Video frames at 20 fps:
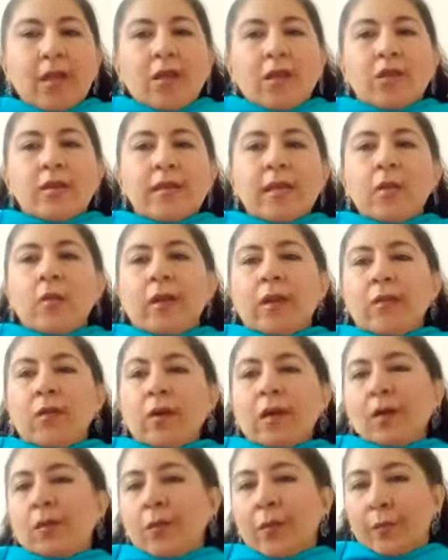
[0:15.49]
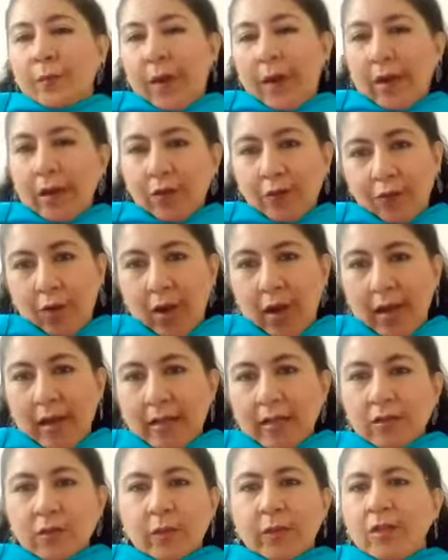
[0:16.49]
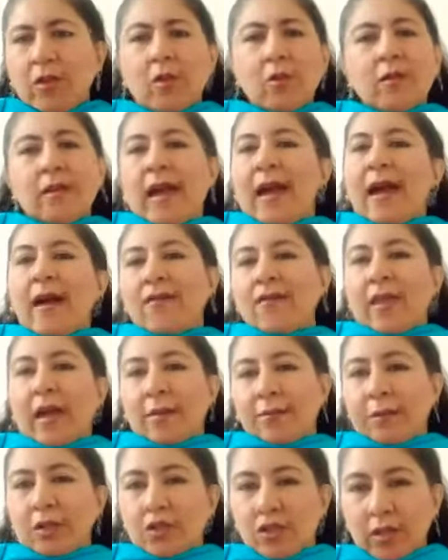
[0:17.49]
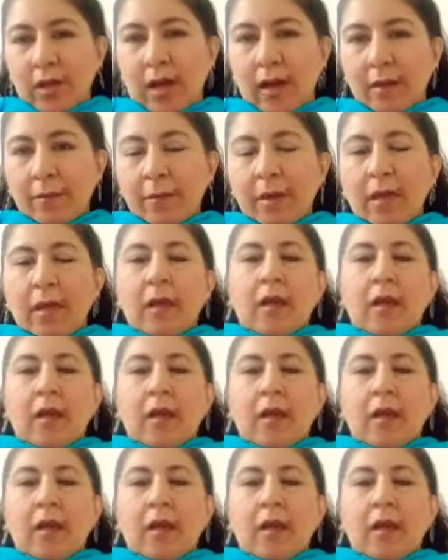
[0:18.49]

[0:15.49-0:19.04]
You see, when we're preparing for IELTS, we don't have that much time.